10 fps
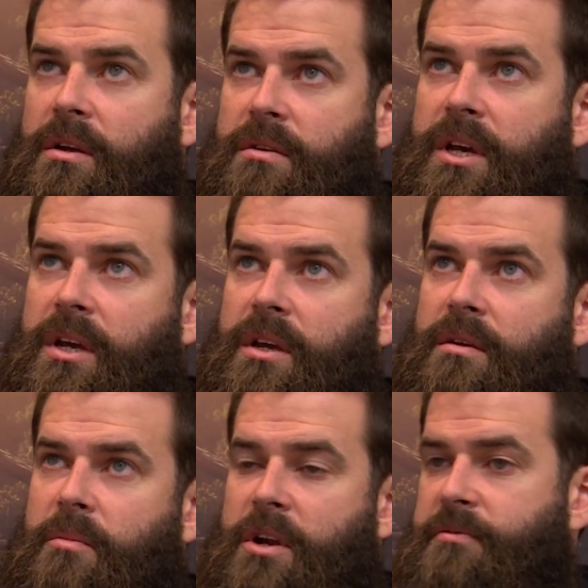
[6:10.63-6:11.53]
like
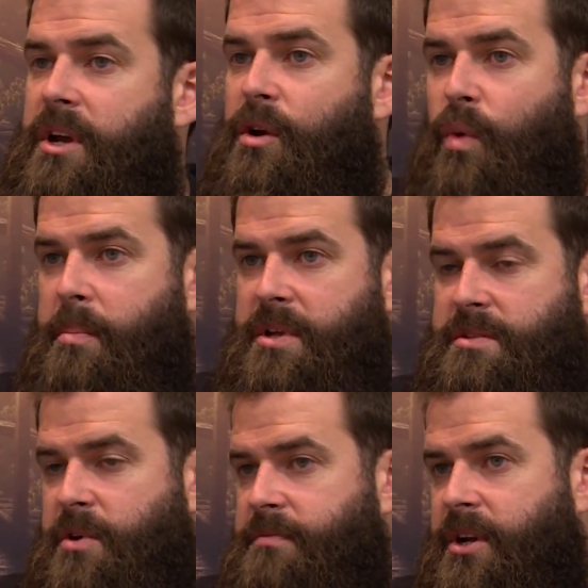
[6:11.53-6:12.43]
modify your
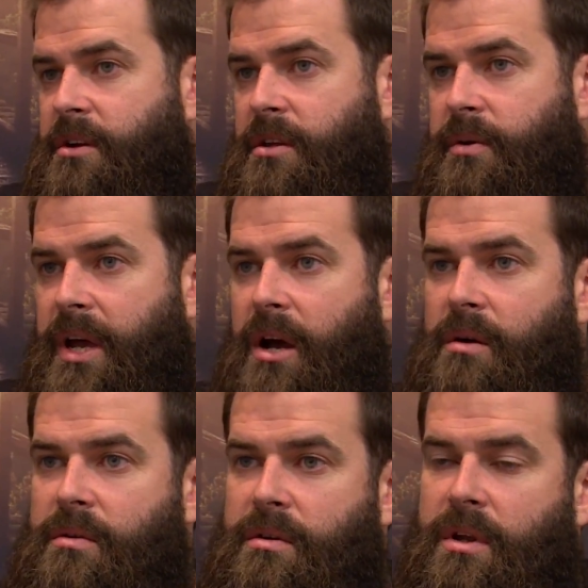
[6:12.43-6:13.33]
weapons, modify your loadout,